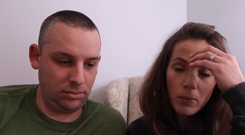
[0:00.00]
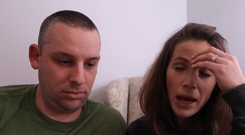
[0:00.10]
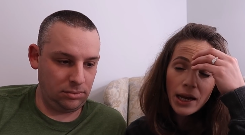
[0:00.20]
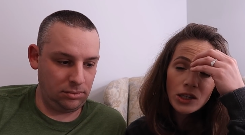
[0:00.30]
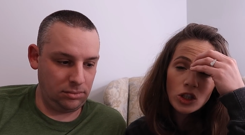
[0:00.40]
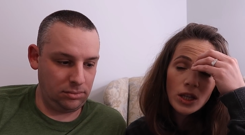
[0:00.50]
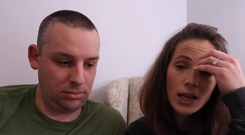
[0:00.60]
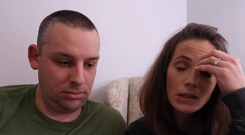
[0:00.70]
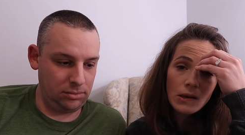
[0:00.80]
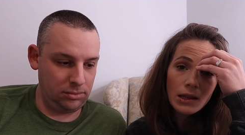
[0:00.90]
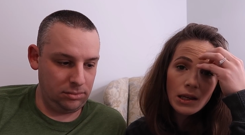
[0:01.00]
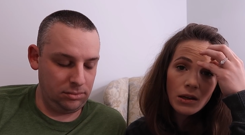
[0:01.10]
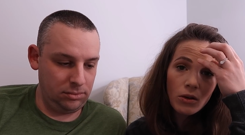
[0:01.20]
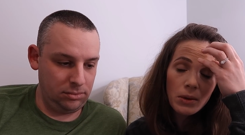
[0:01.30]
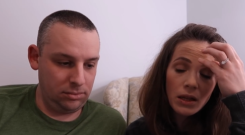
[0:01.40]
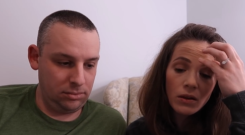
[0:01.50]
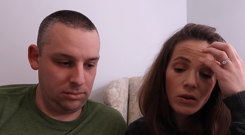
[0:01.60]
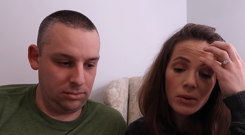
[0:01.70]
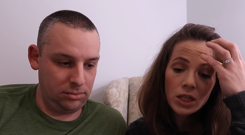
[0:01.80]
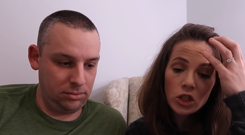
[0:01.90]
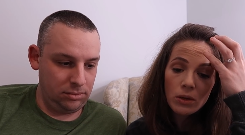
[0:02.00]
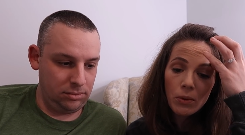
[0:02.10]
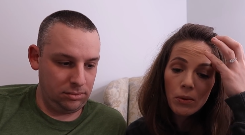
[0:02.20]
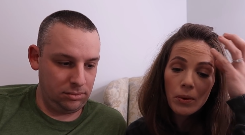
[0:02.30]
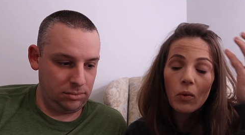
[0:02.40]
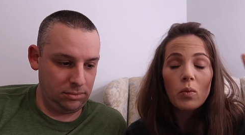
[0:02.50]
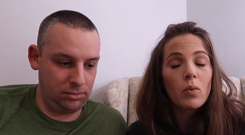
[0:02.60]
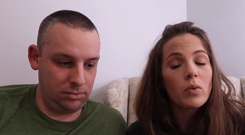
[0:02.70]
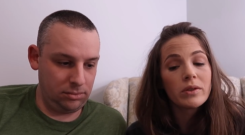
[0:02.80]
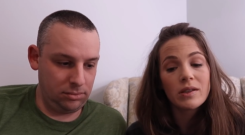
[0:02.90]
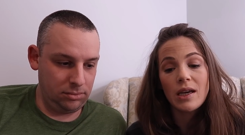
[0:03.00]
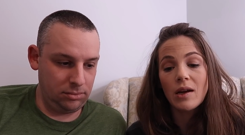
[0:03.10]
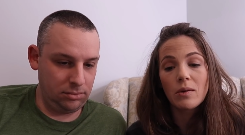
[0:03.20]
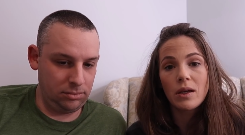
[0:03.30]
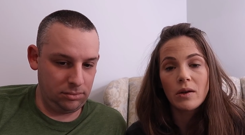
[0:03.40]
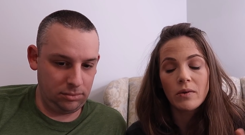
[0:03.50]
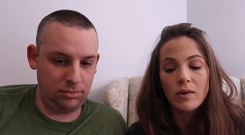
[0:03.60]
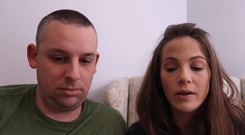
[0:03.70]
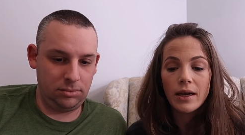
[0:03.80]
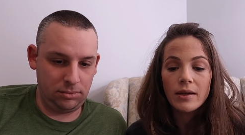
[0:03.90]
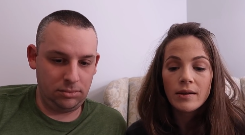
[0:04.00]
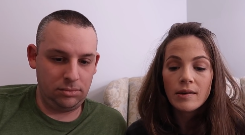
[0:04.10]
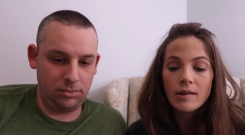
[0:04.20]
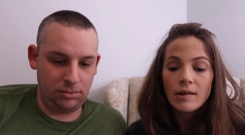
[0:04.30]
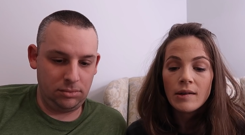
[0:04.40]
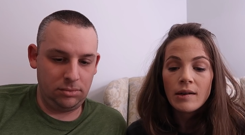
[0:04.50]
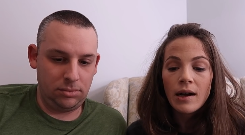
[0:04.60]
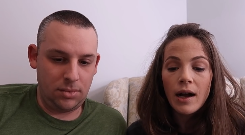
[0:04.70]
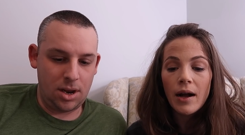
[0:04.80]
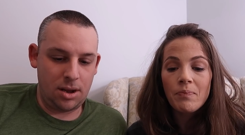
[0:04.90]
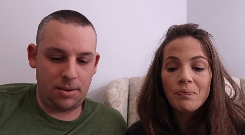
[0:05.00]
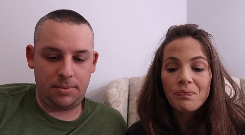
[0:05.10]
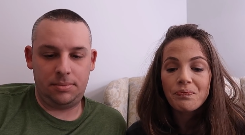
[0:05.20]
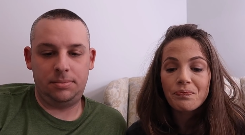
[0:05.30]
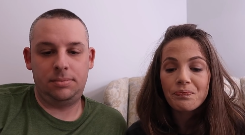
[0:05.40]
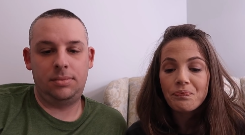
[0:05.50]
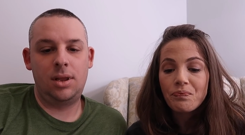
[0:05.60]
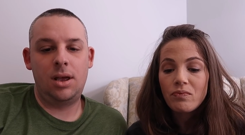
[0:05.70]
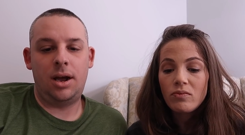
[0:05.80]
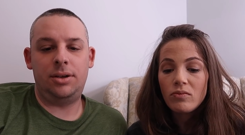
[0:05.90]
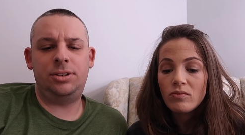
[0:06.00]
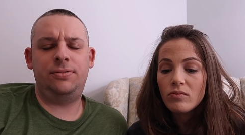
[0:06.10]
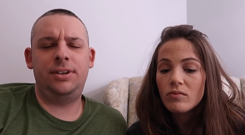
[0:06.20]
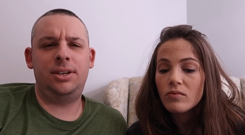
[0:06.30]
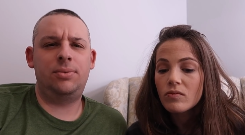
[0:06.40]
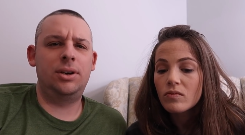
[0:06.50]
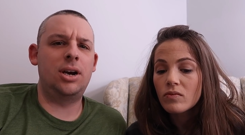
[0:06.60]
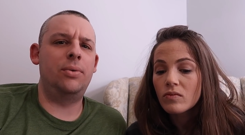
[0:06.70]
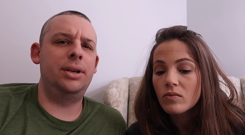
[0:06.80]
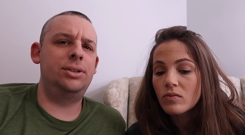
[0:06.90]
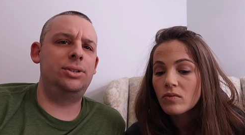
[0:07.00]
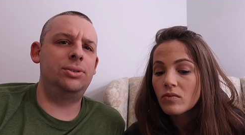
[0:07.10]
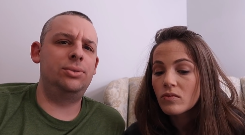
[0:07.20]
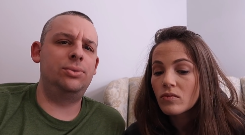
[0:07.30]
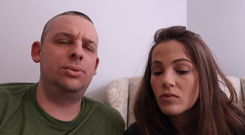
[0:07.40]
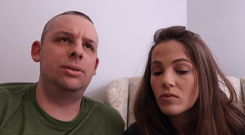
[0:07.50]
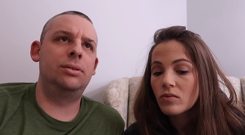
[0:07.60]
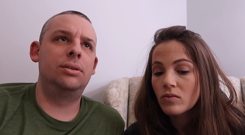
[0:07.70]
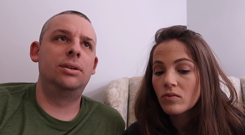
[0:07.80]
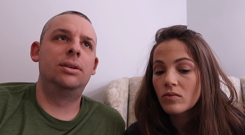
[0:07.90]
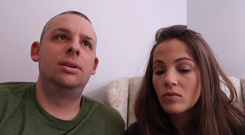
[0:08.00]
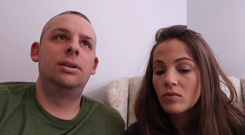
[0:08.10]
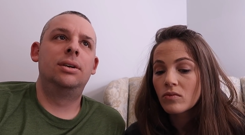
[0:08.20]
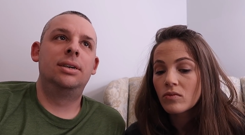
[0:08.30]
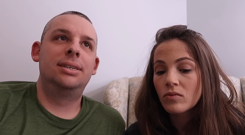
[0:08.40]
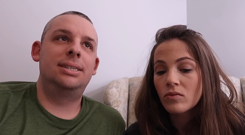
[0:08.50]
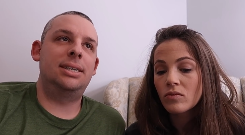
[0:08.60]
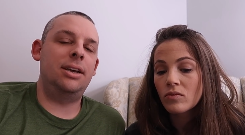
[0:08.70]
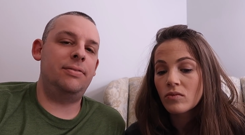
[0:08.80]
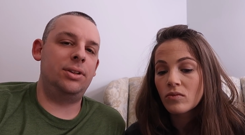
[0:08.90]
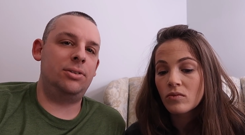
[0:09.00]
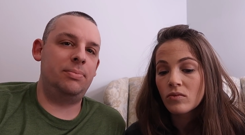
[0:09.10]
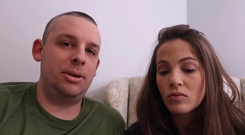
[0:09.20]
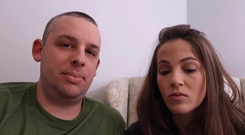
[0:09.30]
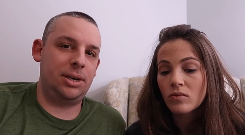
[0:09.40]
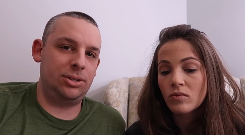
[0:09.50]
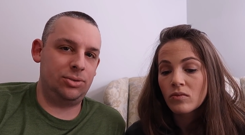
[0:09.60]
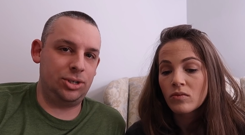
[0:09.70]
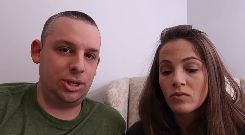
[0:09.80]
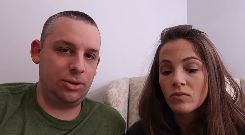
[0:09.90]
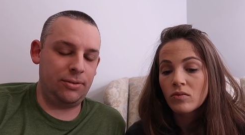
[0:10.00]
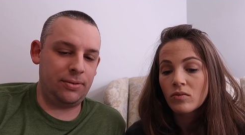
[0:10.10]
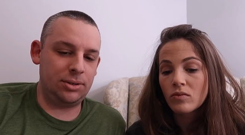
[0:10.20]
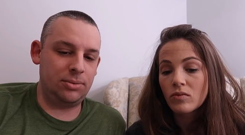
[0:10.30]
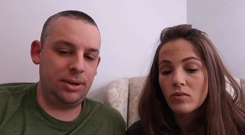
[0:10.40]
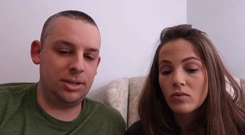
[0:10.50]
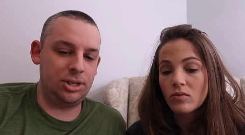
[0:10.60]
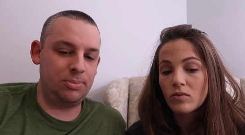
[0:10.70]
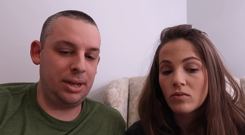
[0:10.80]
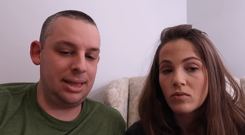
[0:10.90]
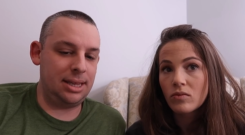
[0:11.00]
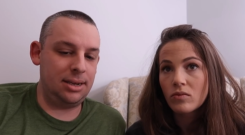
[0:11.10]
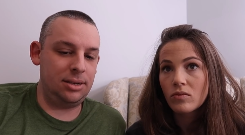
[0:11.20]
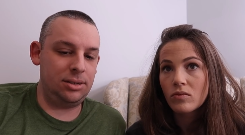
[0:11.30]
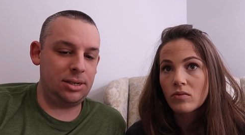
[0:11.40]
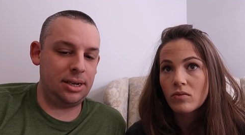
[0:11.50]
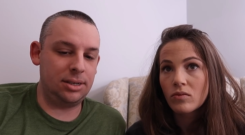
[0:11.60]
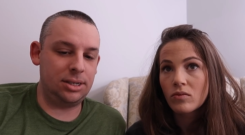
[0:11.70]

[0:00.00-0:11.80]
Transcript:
Speaker 1: more packaged things, so I think it'll be a little bit cheaper, but we'll see. I really don't know yet. Um,
Speaker 2: I also feel like we're going to save a little bit because there's two of us. We can split things, like